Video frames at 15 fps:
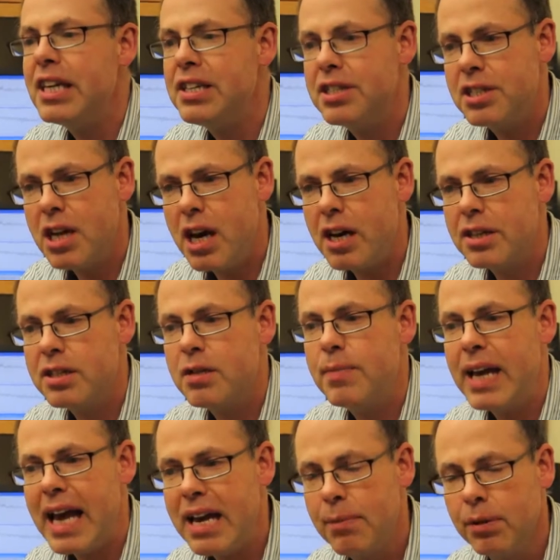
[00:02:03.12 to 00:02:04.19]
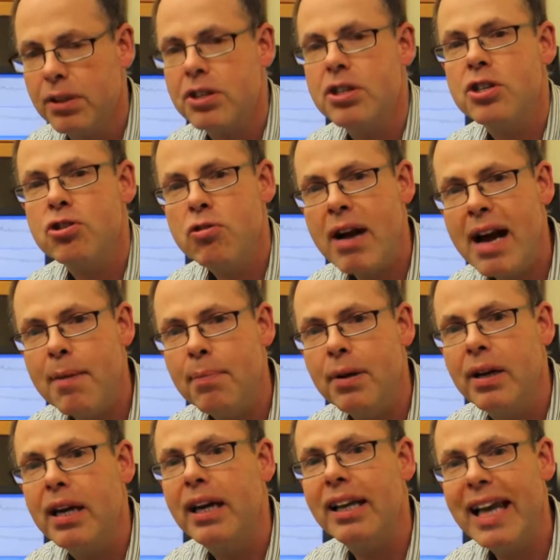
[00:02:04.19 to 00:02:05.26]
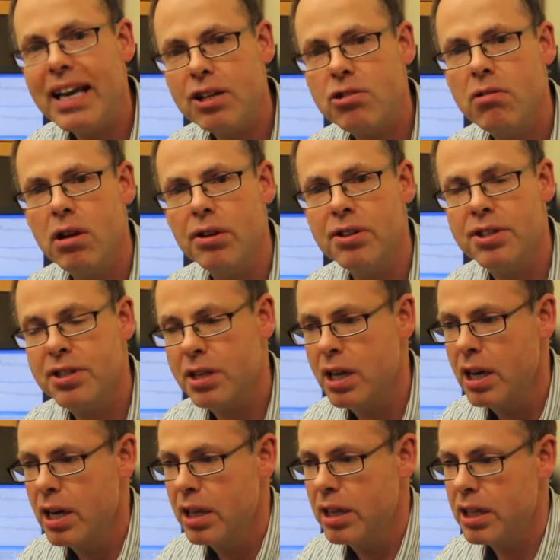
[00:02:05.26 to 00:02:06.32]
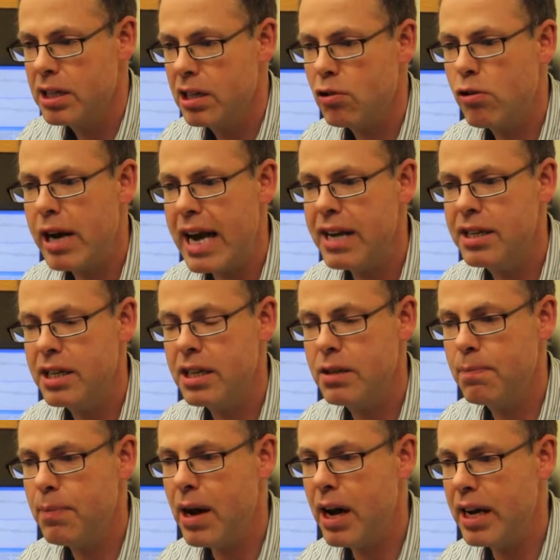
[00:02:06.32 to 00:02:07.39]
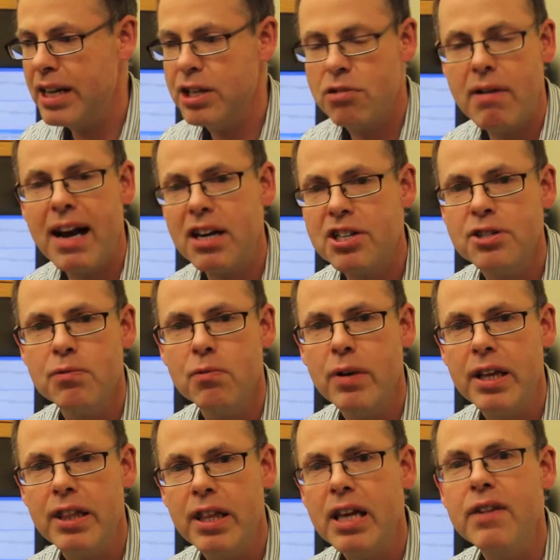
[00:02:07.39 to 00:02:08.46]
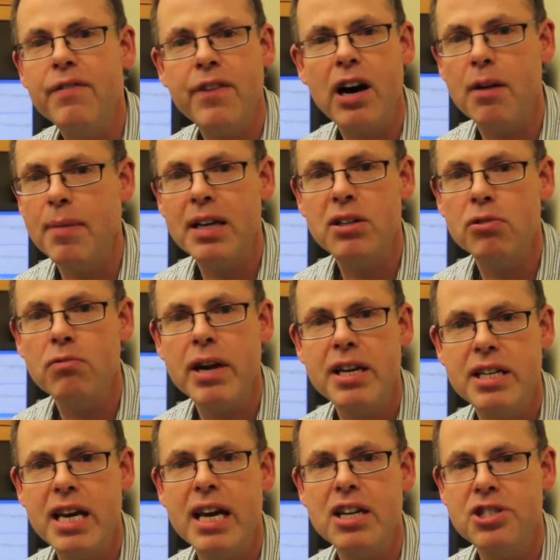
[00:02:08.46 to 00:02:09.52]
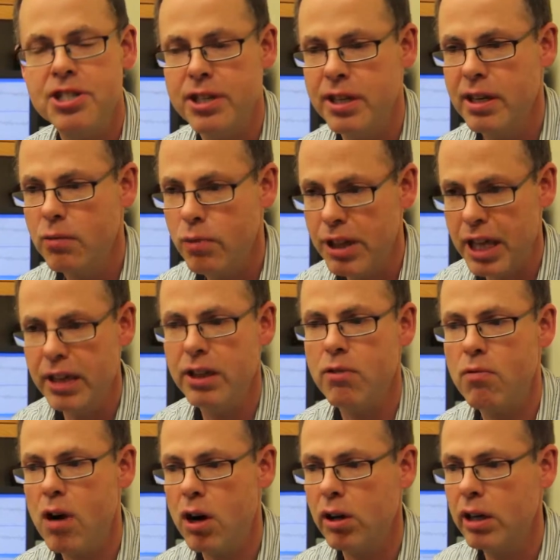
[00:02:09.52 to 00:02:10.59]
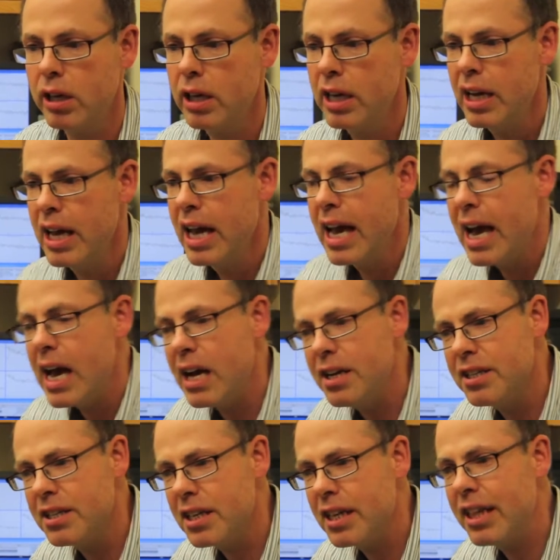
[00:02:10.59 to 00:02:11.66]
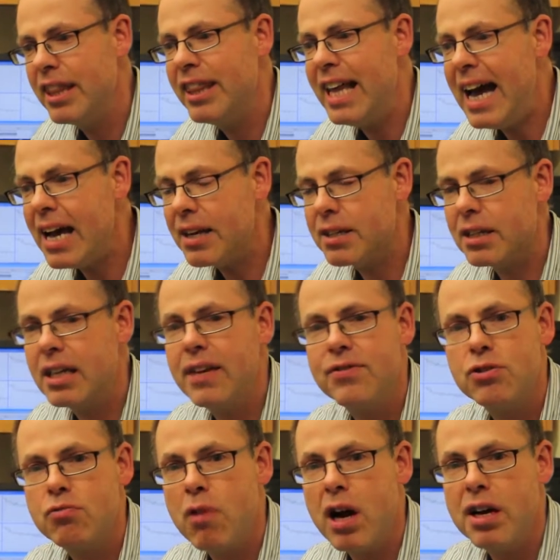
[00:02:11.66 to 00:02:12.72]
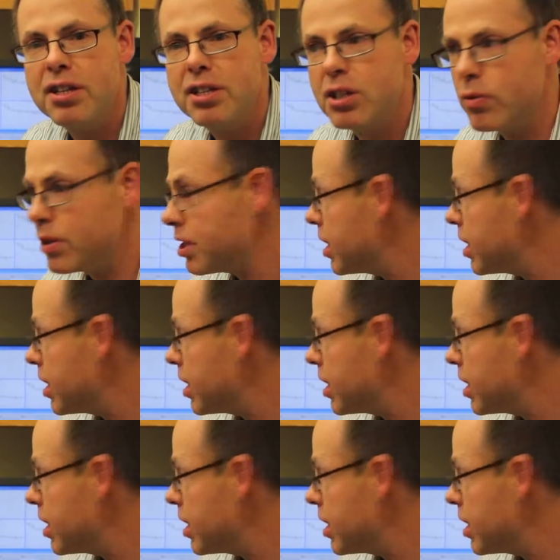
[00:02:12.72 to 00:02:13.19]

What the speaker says: they start to be able to trap electrons that are created by interaction with environmental radiation within the rock. And that gives rise to a